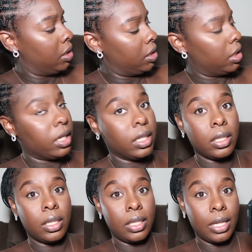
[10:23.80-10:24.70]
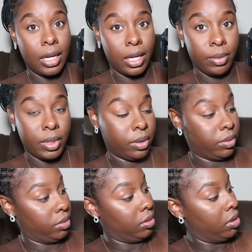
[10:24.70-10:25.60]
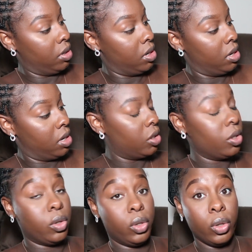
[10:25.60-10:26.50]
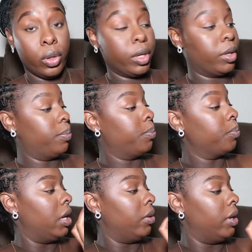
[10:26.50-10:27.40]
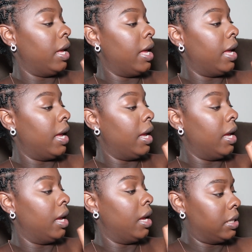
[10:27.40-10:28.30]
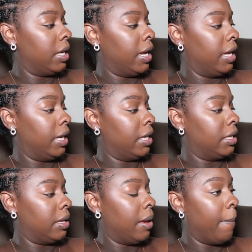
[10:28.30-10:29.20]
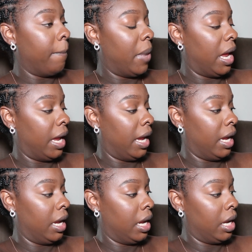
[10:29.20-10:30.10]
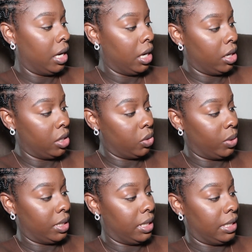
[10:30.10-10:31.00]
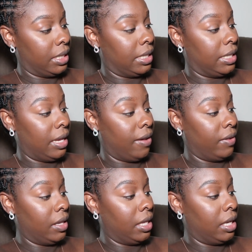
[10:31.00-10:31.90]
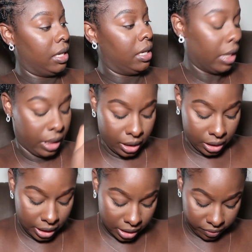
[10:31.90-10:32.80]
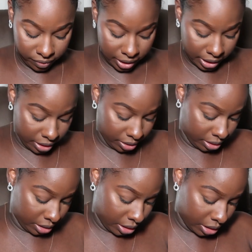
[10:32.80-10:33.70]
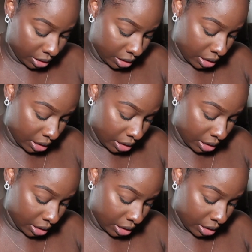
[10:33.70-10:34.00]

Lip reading: Change the time zone to New York. Hit okay. Today is May 27th. And as of right now, it is